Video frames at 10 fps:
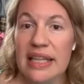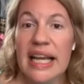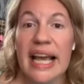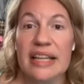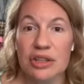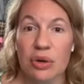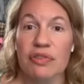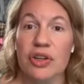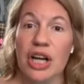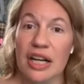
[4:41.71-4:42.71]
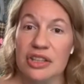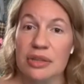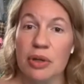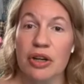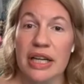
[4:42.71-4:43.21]
And so if your
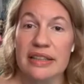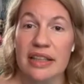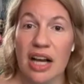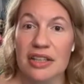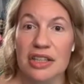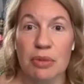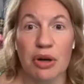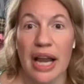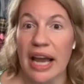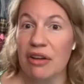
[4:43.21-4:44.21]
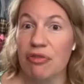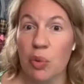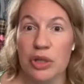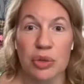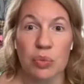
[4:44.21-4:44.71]
customer is a customer at a
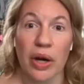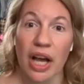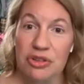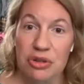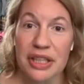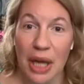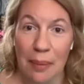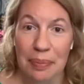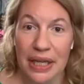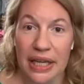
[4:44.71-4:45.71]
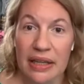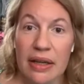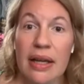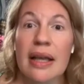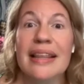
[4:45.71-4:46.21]
Fortune 100 company,
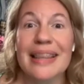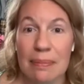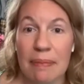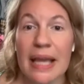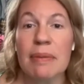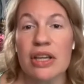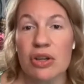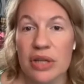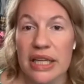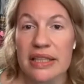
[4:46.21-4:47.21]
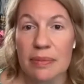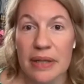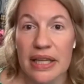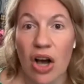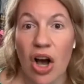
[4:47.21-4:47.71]
then maybe you need to
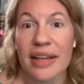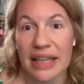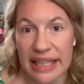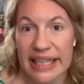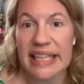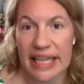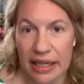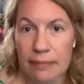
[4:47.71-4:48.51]
be on LinkedIn.